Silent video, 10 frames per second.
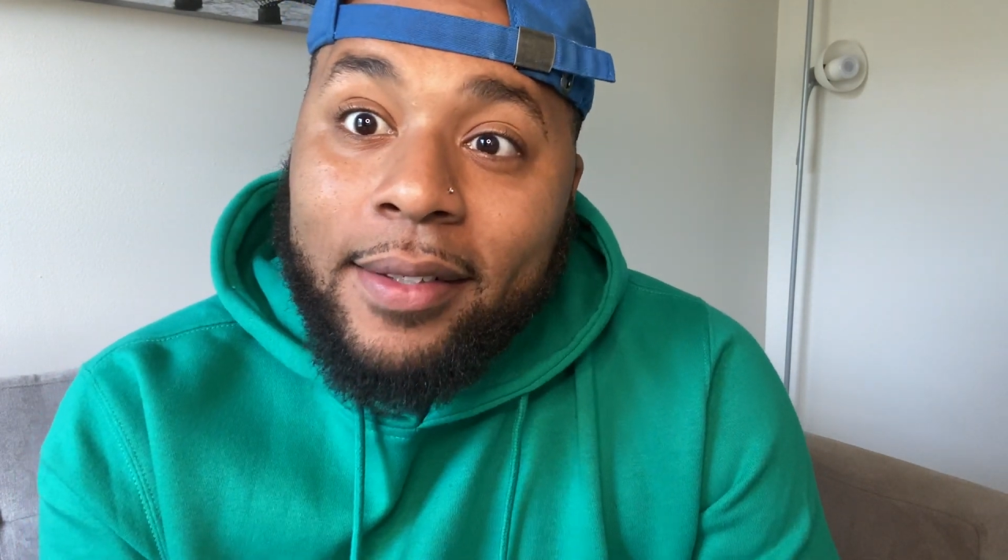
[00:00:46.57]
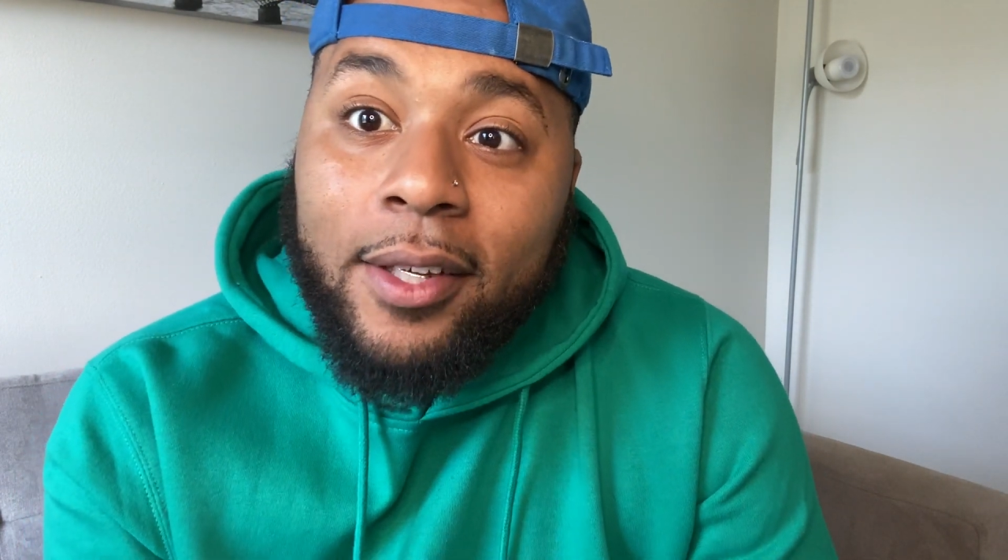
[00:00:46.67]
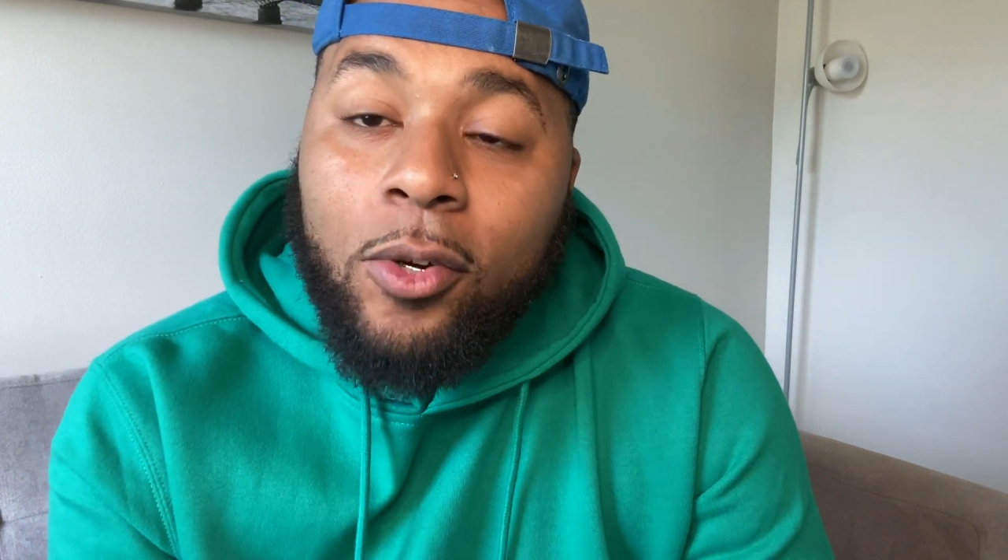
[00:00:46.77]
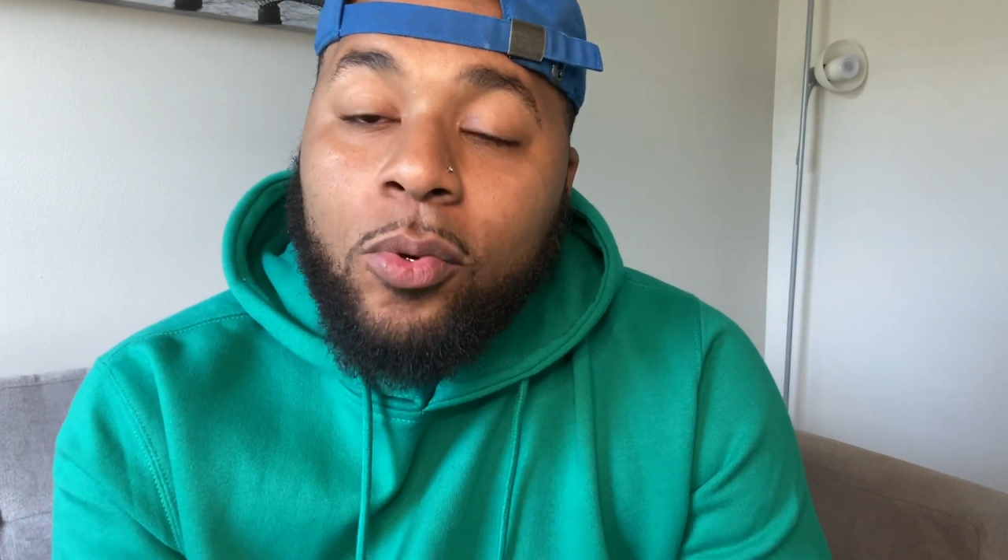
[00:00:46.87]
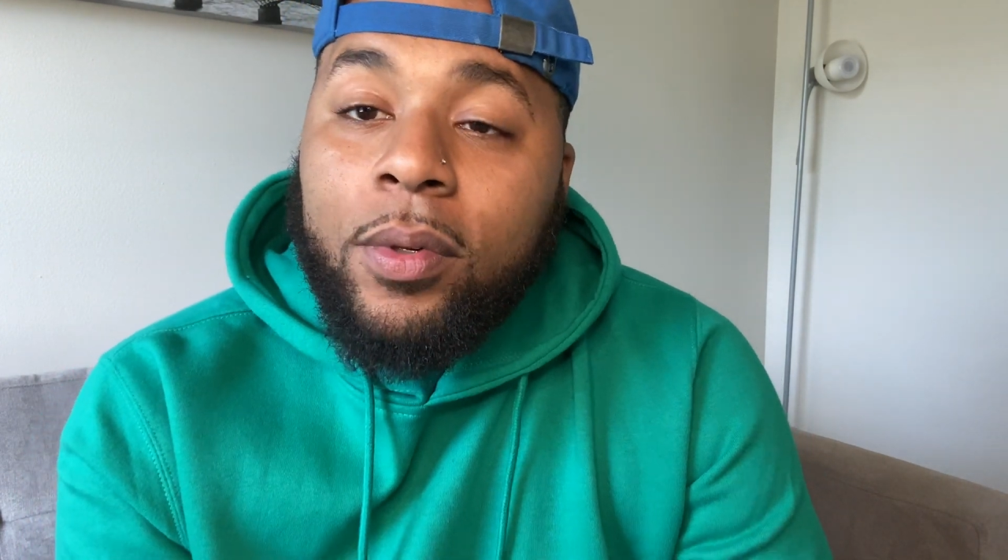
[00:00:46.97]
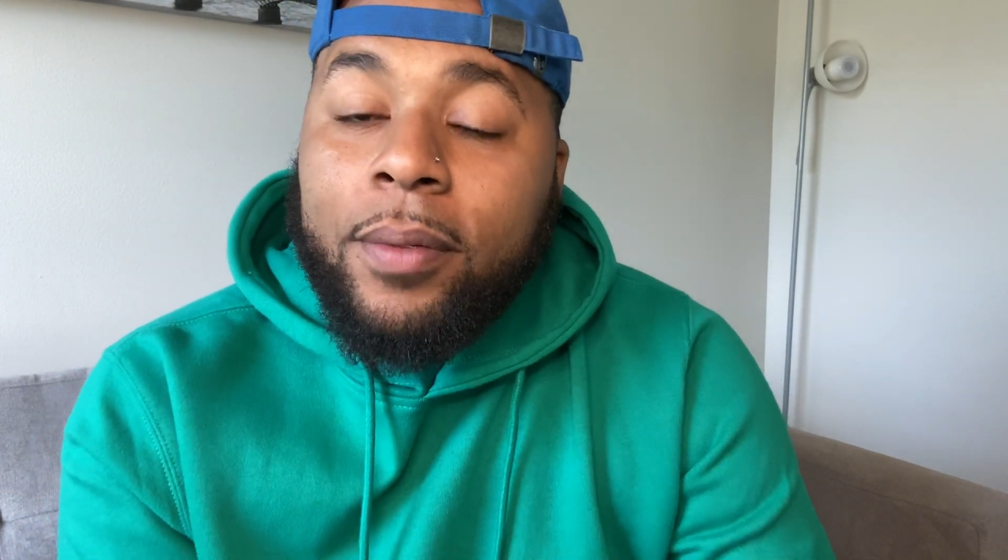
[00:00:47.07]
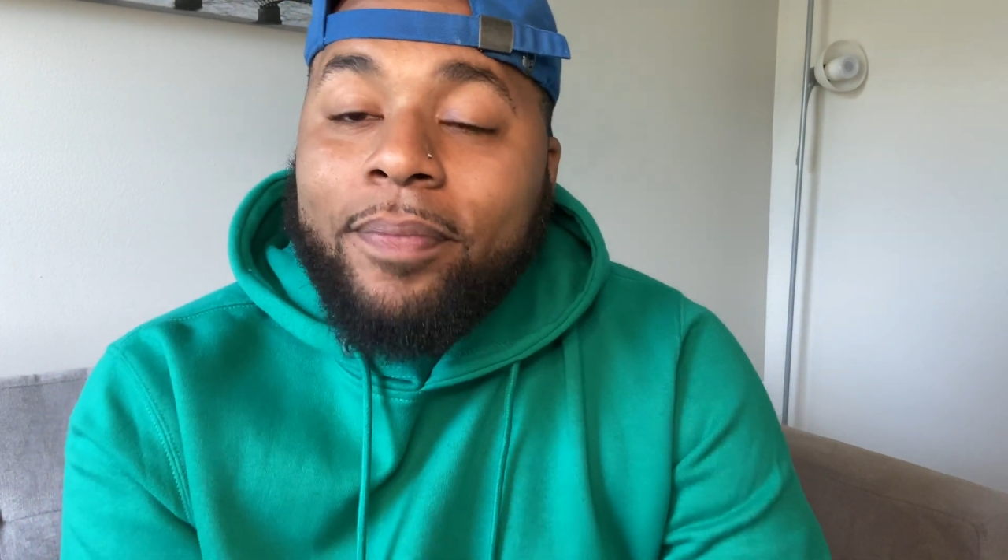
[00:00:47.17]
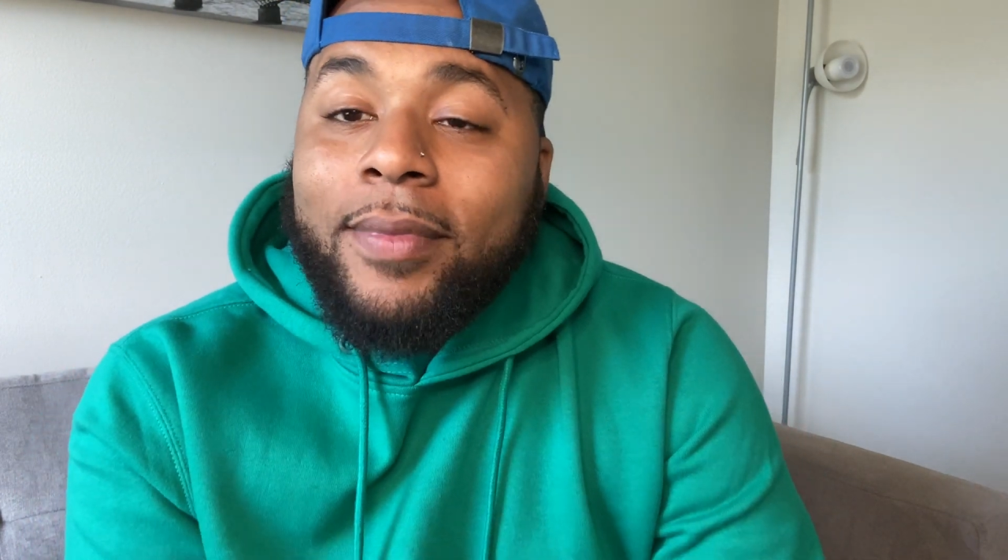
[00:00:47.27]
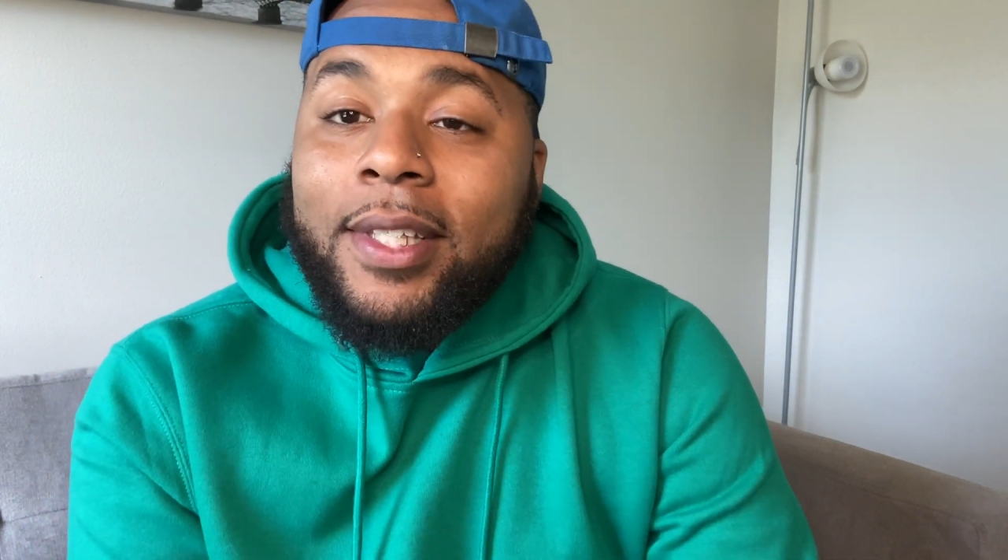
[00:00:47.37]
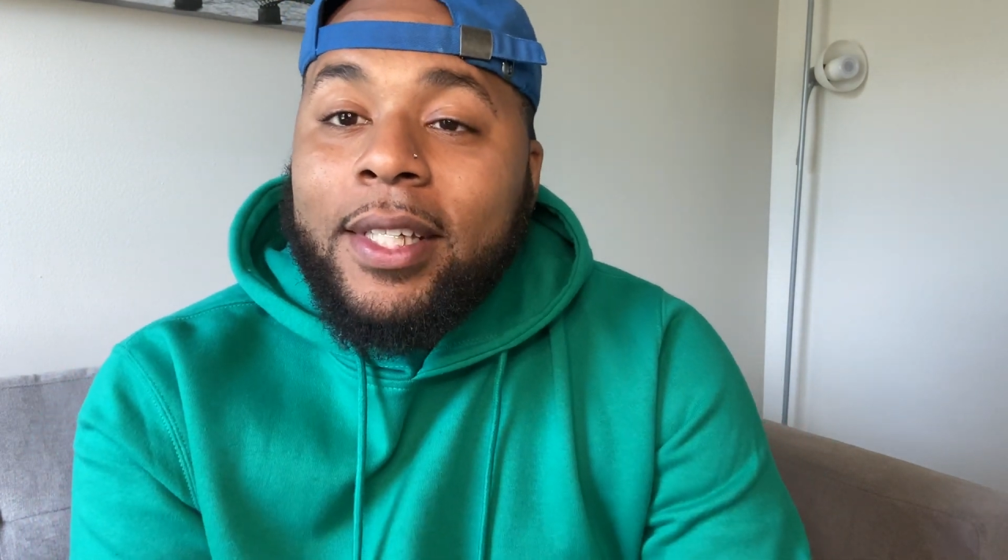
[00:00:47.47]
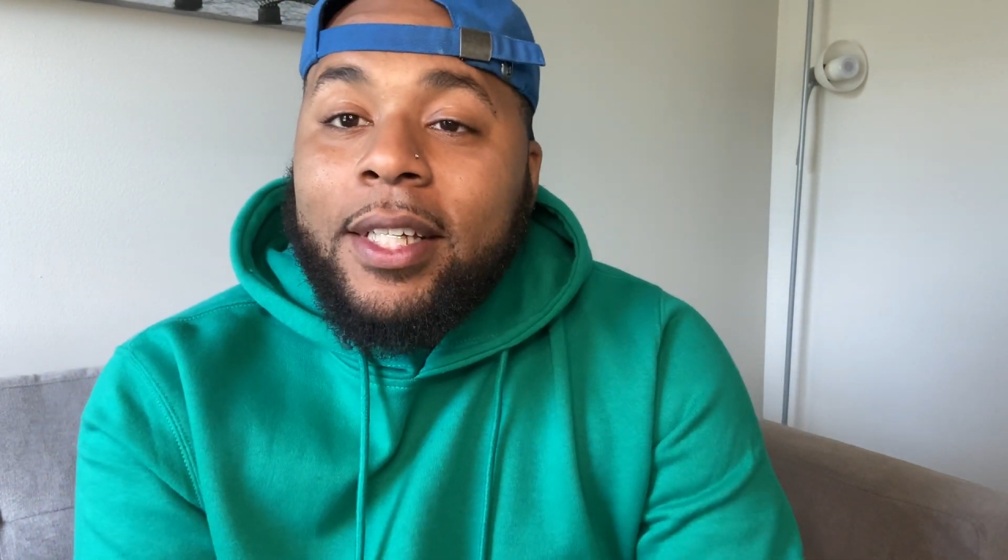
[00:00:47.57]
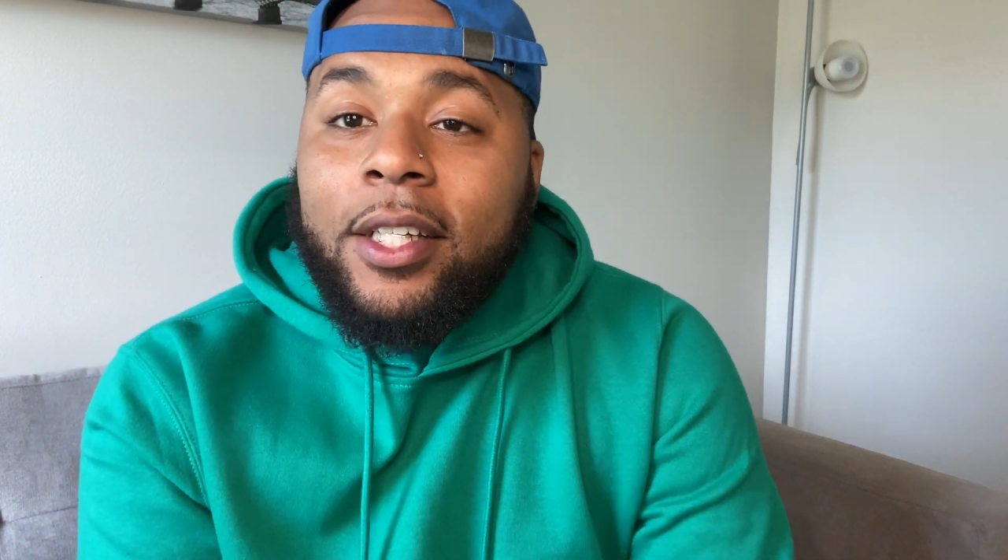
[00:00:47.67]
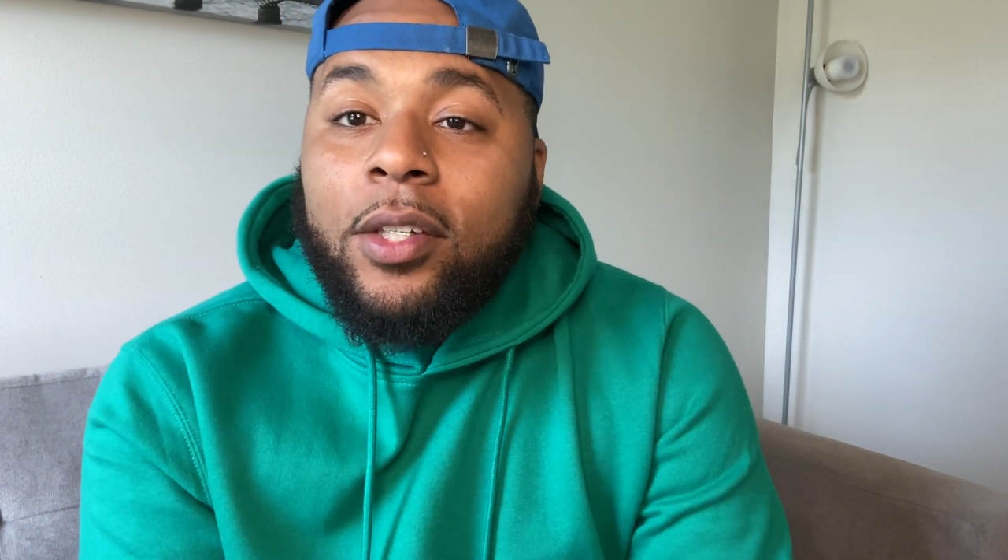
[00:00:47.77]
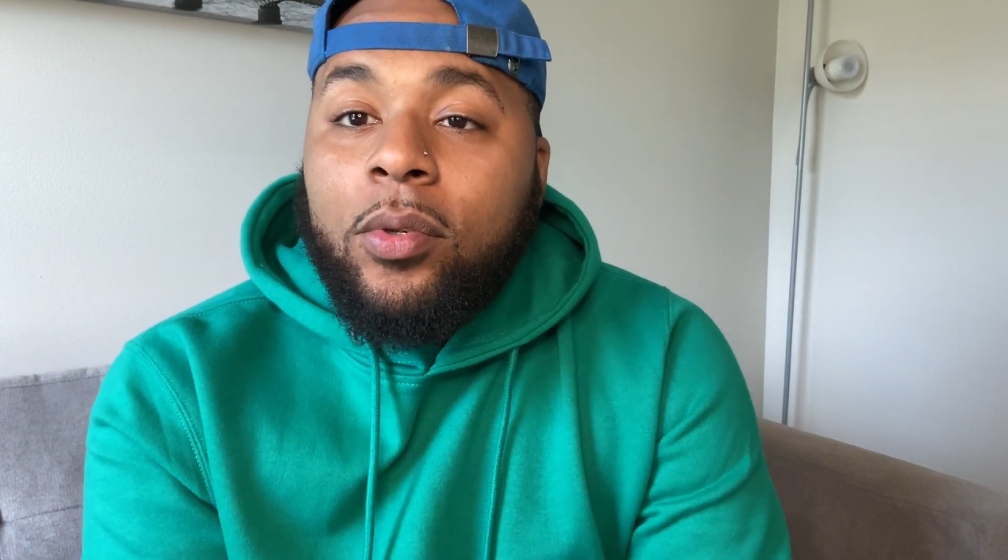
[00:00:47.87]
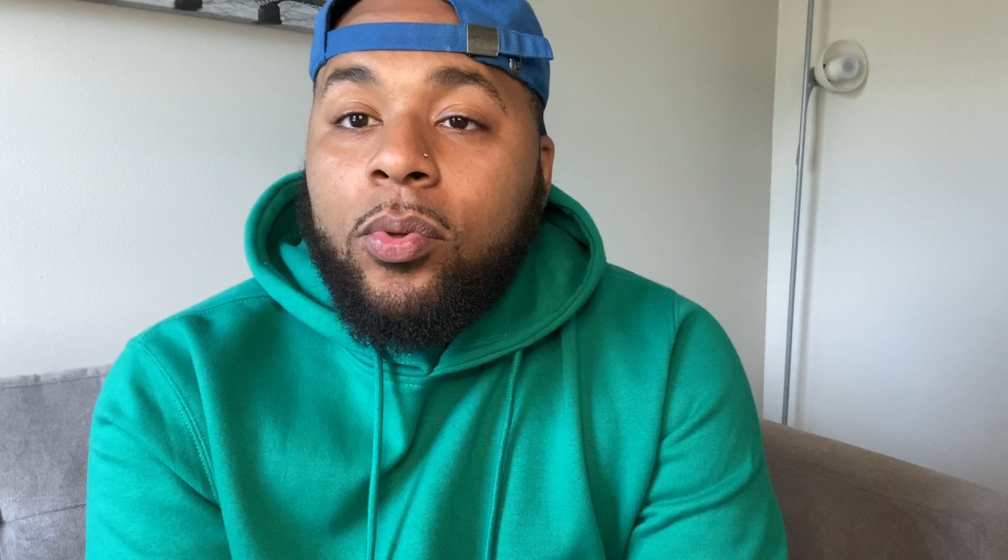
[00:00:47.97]
So
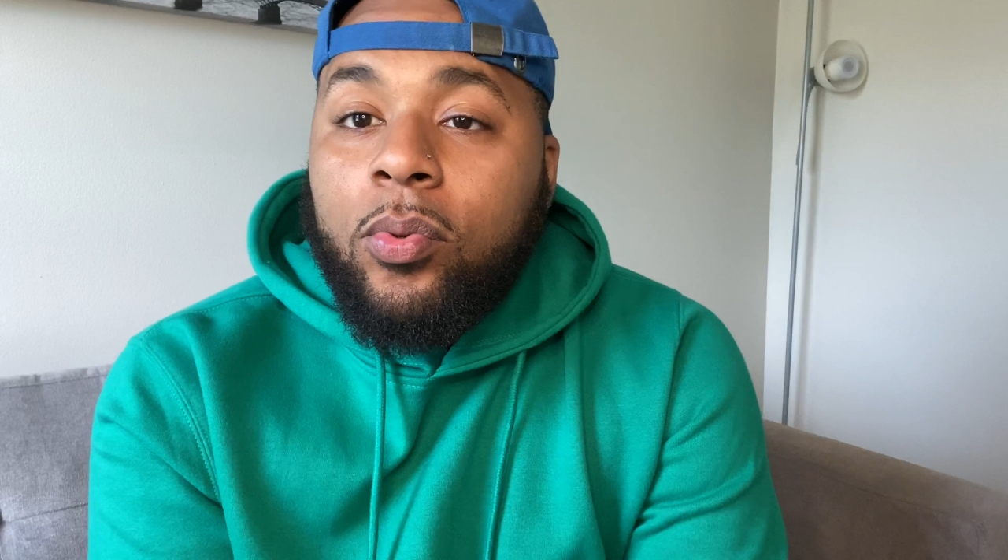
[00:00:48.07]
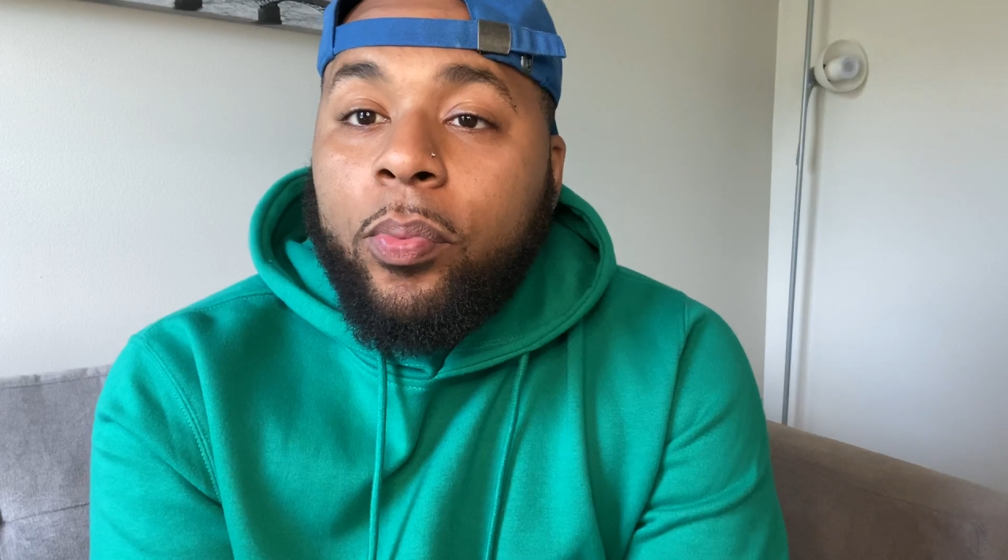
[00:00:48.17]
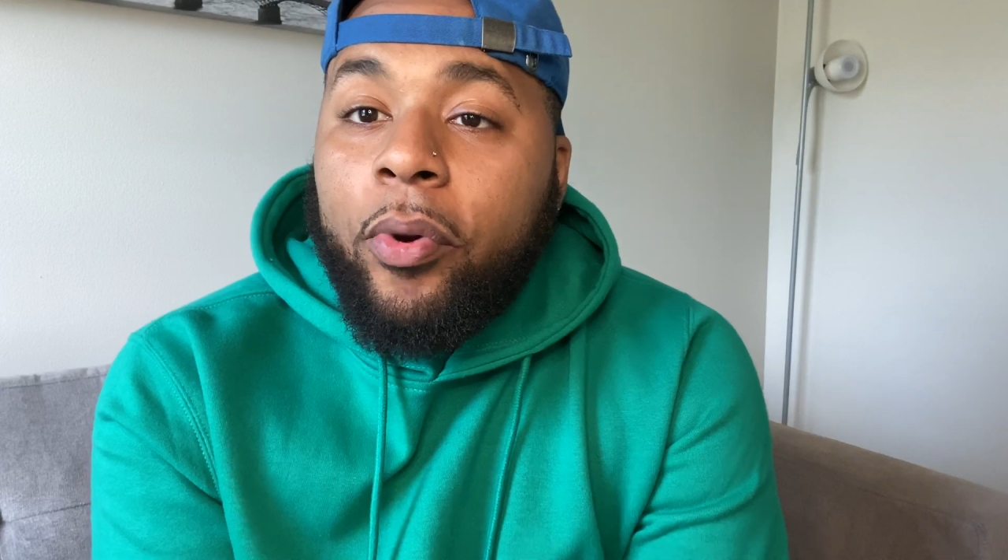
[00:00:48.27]
you